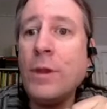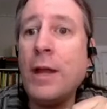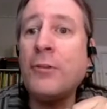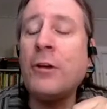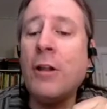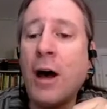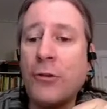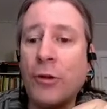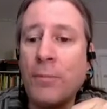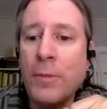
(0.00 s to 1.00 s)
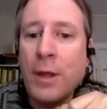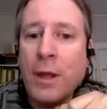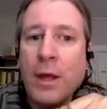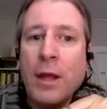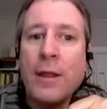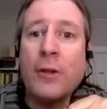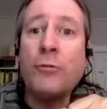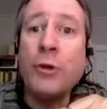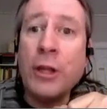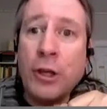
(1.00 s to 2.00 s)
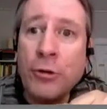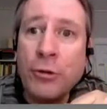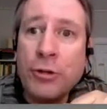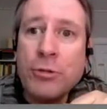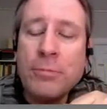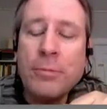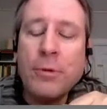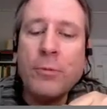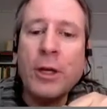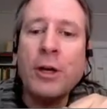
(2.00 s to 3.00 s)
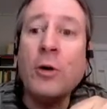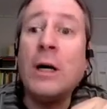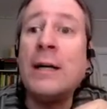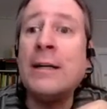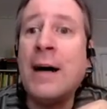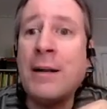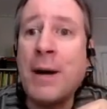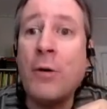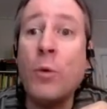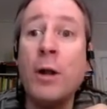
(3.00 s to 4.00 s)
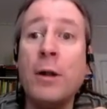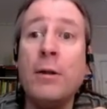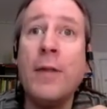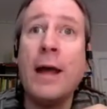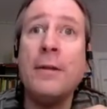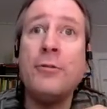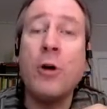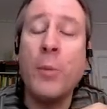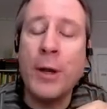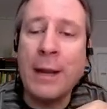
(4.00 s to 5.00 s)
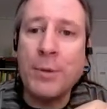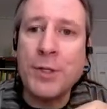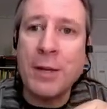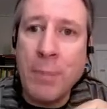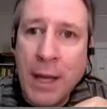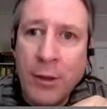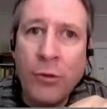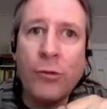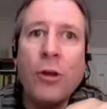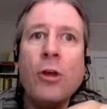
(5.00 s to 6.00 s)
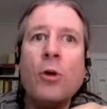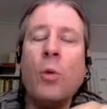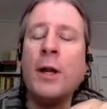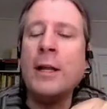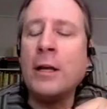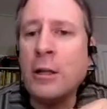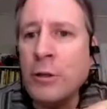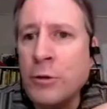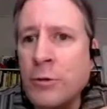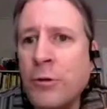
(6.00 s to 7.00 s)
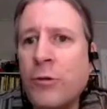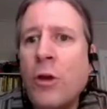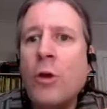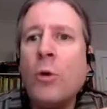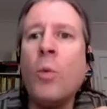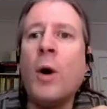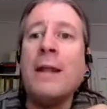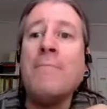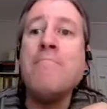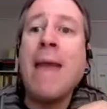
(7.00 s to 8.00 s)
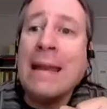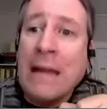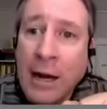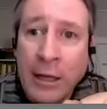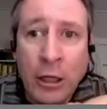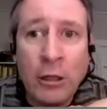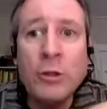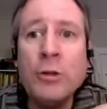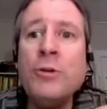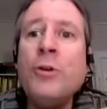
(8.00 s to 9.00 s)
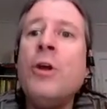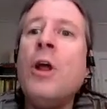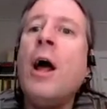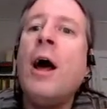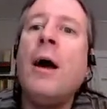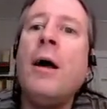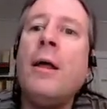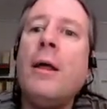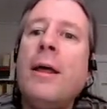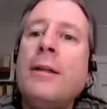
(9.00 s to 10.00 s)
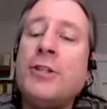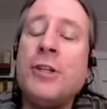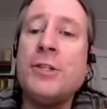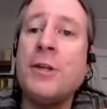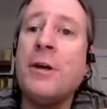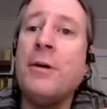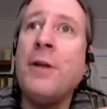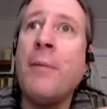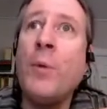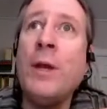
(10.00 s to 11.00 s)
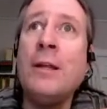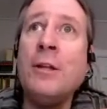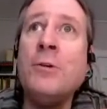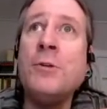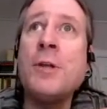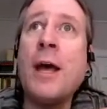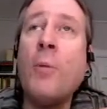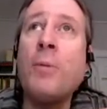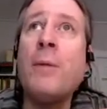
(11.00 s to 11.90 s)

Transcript: That's colossal. That's really huge. We could go on and on about what that 12.8% means, what it includes, what it may not include. It's just a number we can use to help